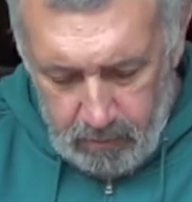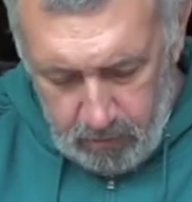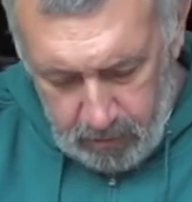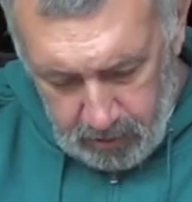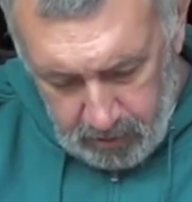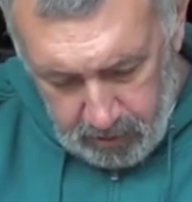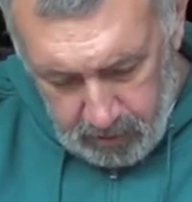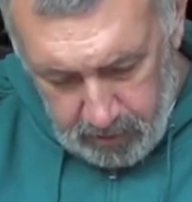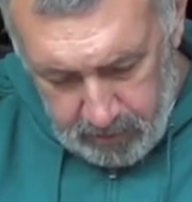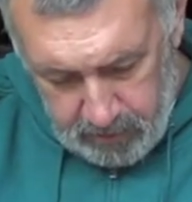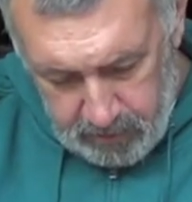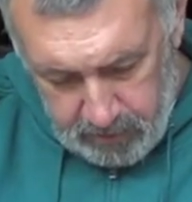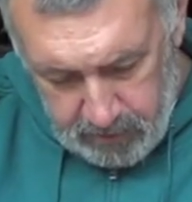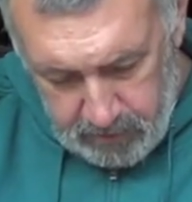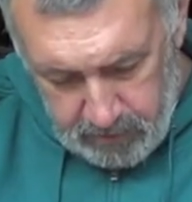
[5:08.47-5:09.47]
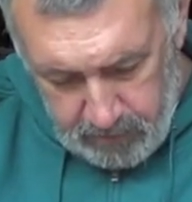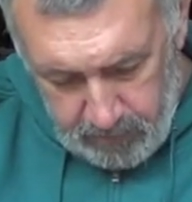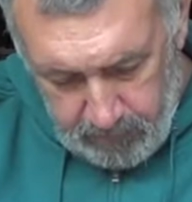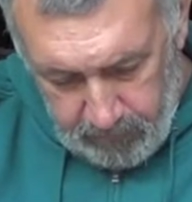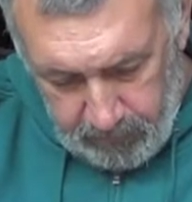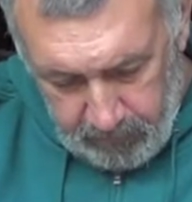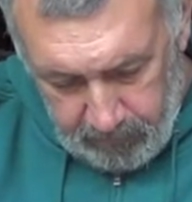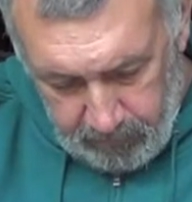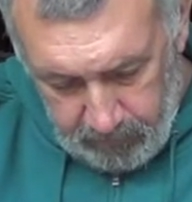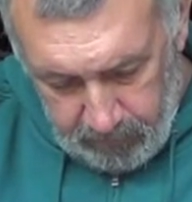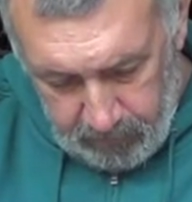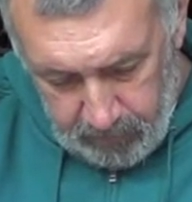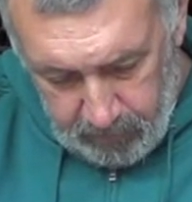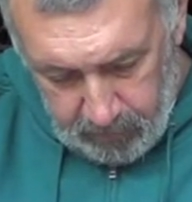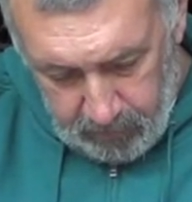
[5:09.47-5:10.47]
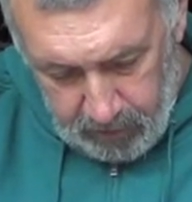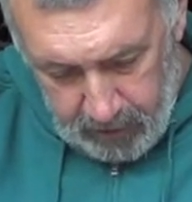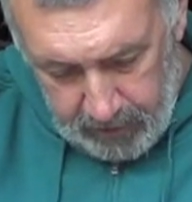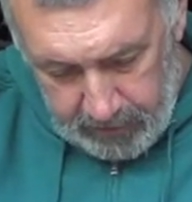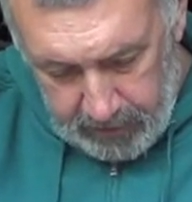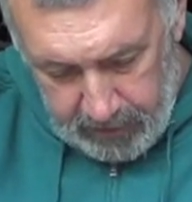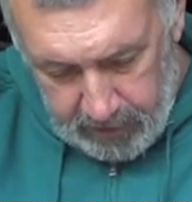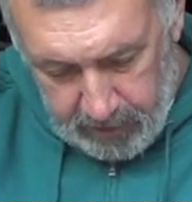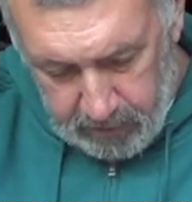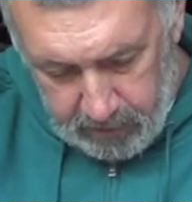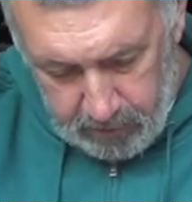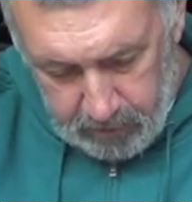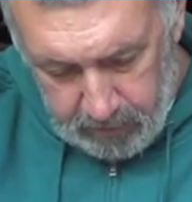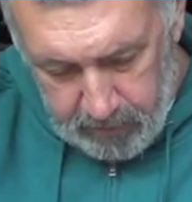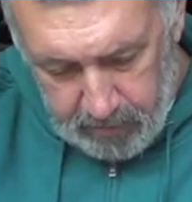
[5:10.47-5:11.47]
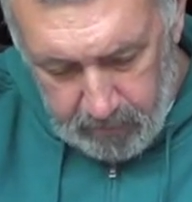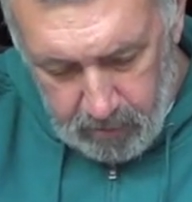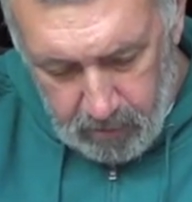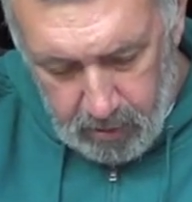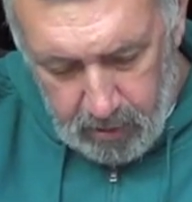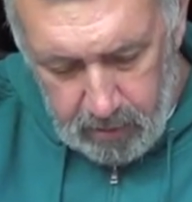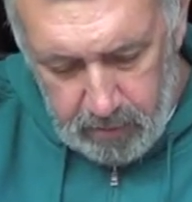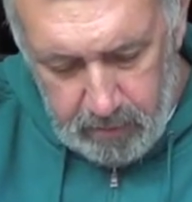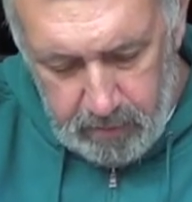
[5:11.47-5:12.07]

we'll go and just lock it in a little bit more